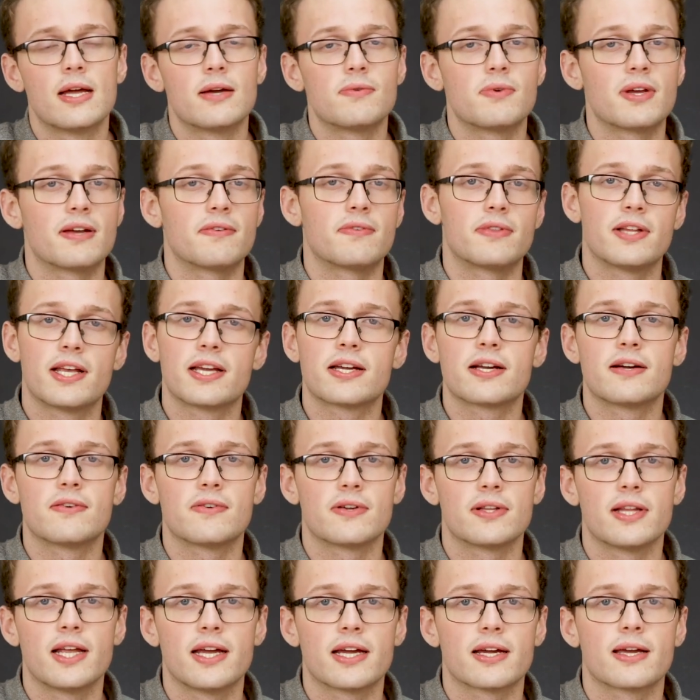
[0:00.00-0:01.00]
We have like
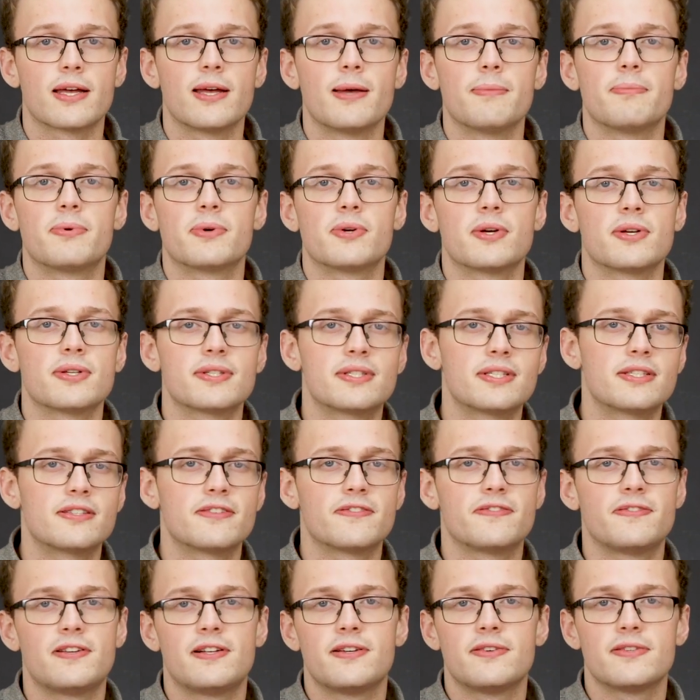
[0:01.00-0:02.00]
over like, but we also need
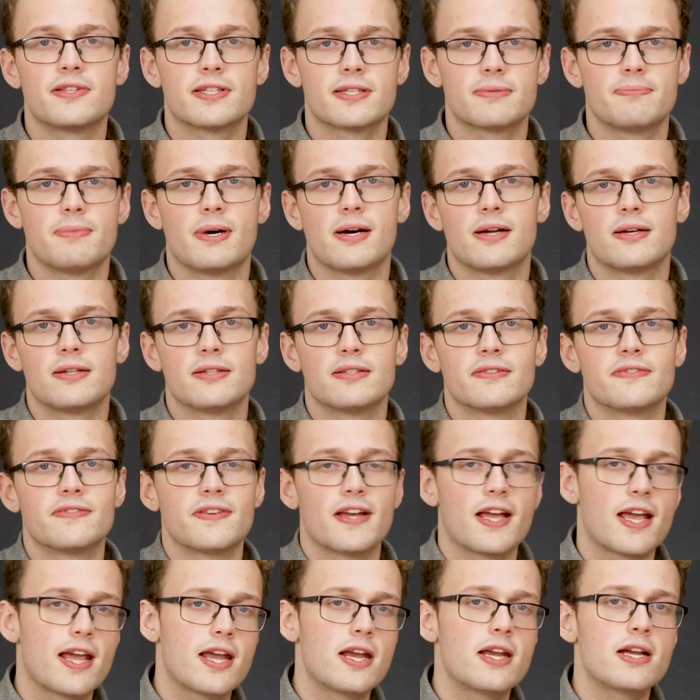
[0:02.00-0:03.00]
to follow this model of
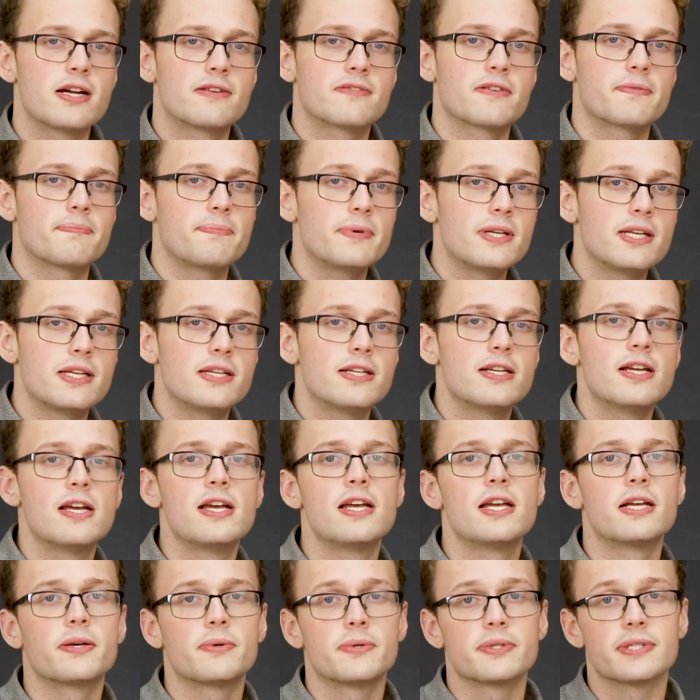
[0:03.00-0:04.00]
A over B
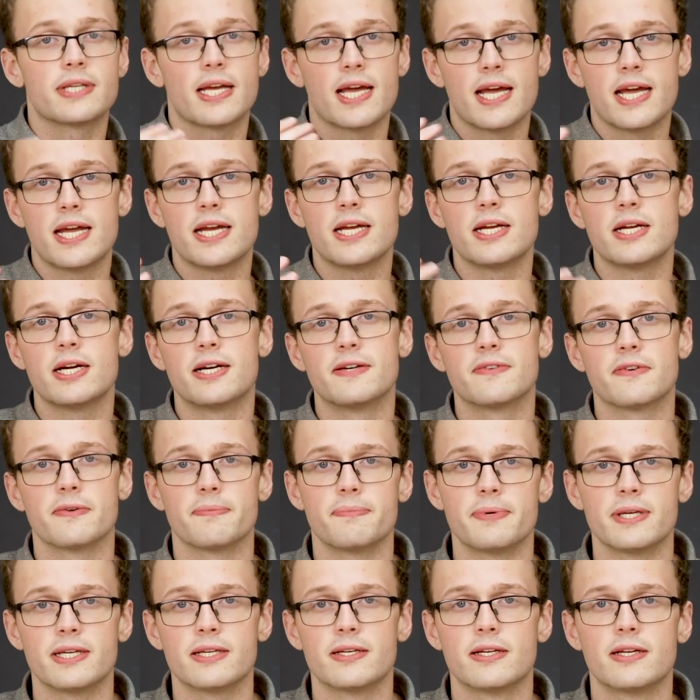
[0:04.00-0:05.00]
equals A over
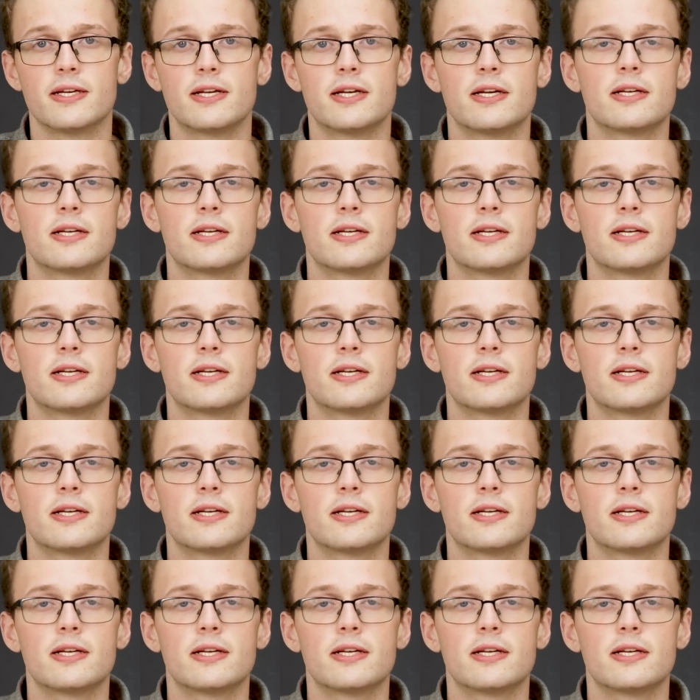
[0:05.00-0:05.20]
B.